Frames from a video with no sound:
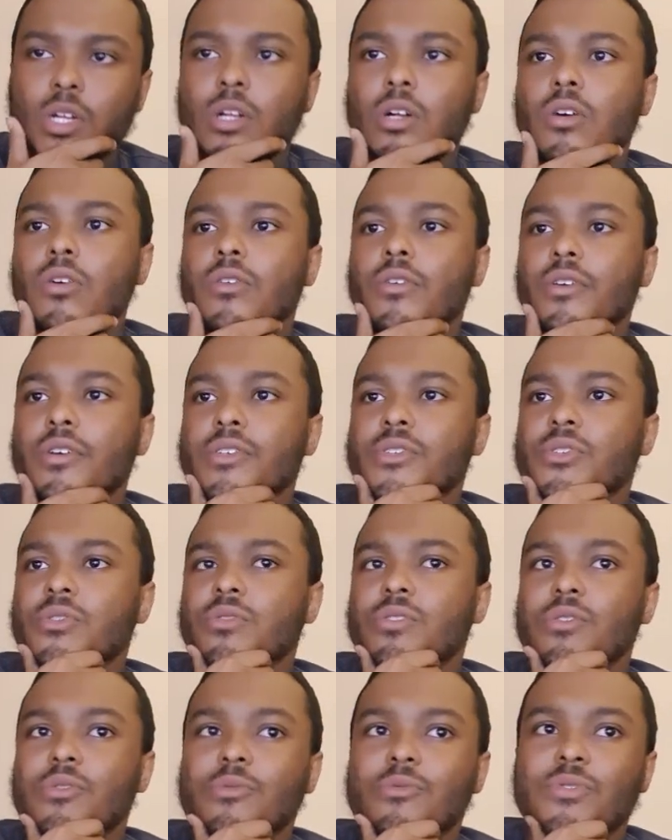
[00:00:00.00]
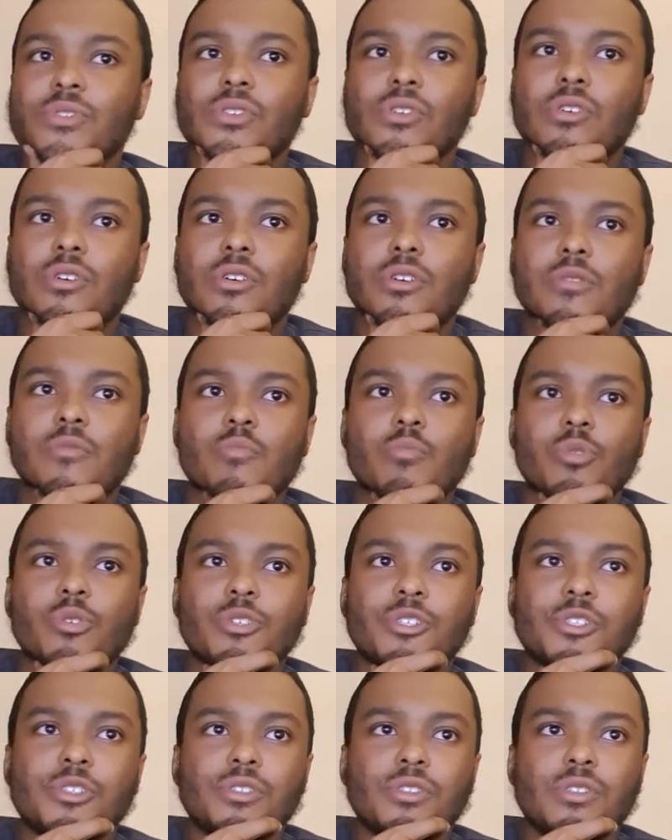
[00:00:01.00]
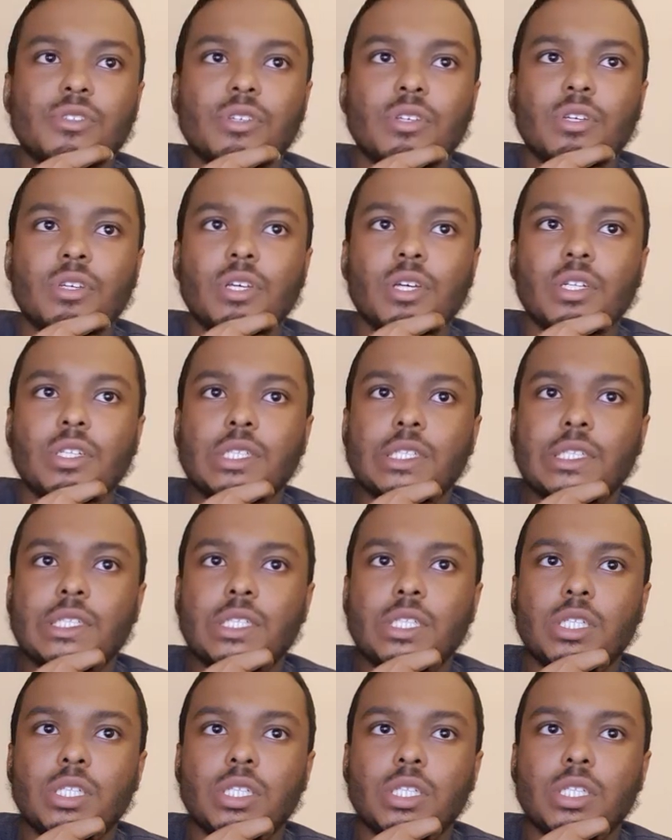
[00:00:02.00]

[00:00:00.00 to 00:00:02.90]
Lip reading: Okay, so those aren't merged together.